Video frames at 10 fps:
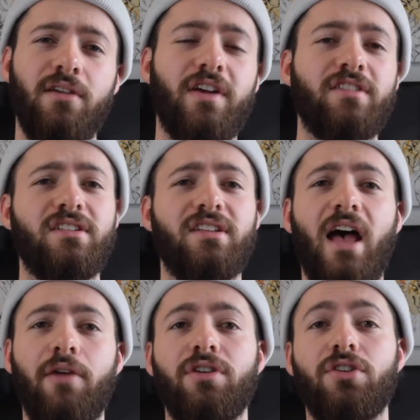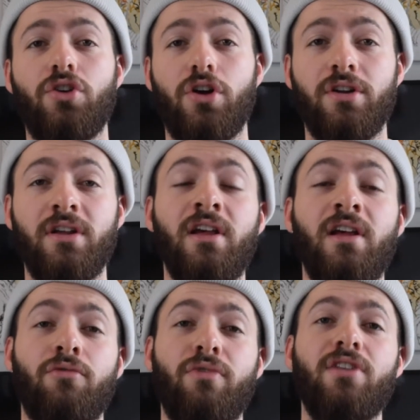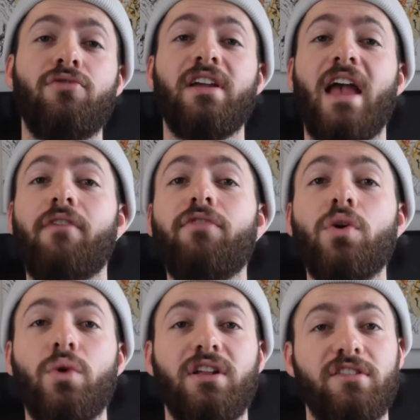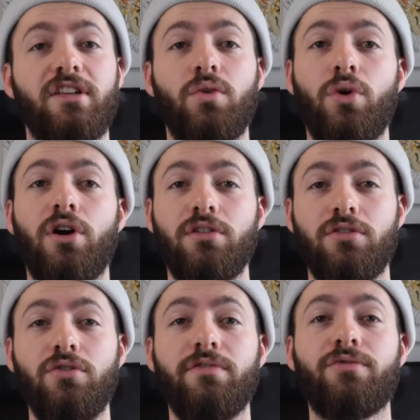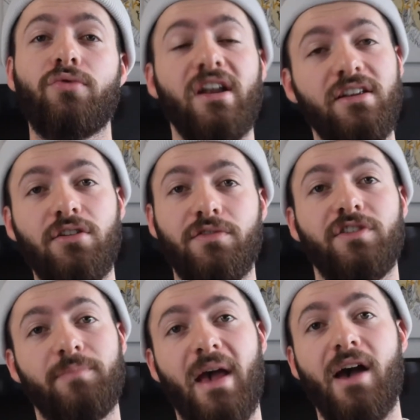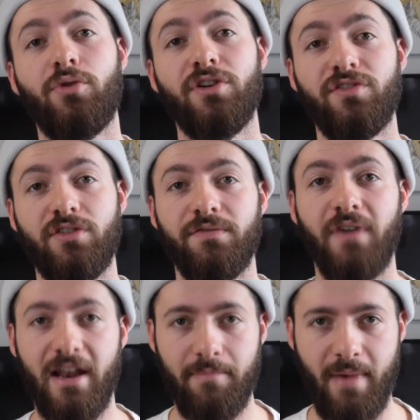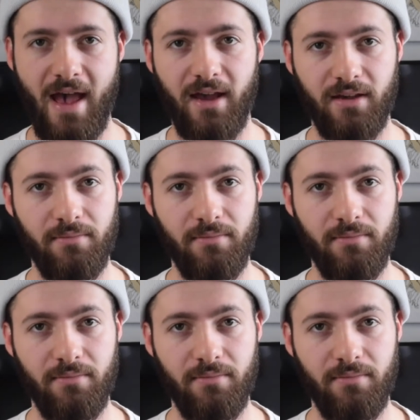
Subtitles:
as a tyrant god, rendering everyone else in the world too frightened of his powers to fight back.